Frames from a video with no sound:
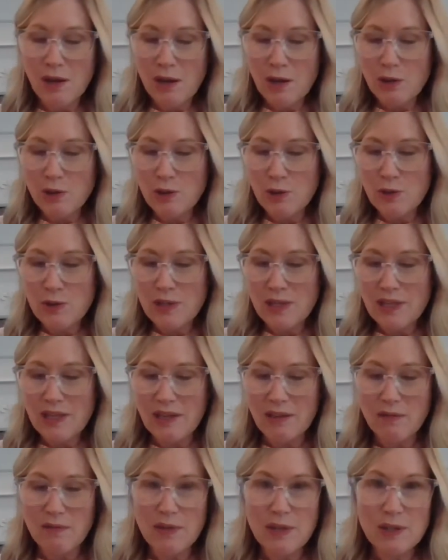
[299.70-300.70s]
choosing
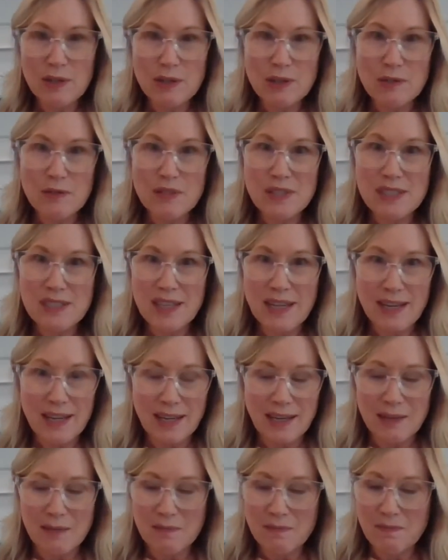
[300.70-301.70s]
a field of
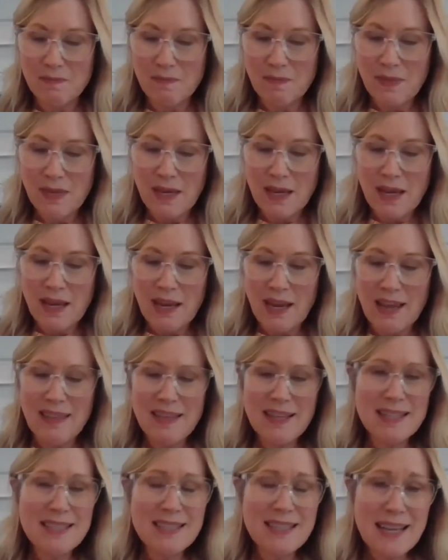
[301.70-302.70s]
study, and
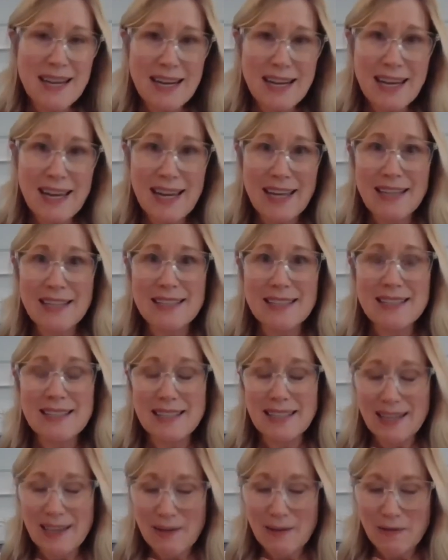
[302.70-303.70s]
then dedicating
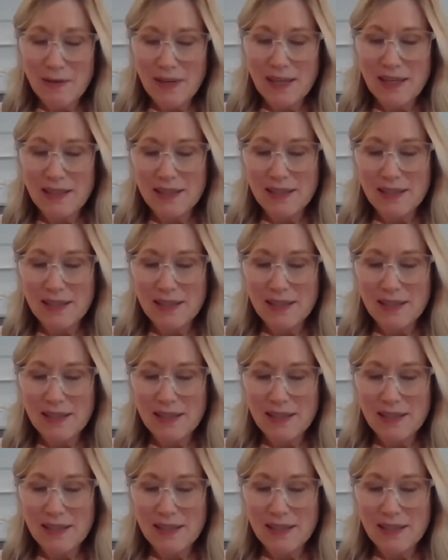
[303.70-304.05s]
significant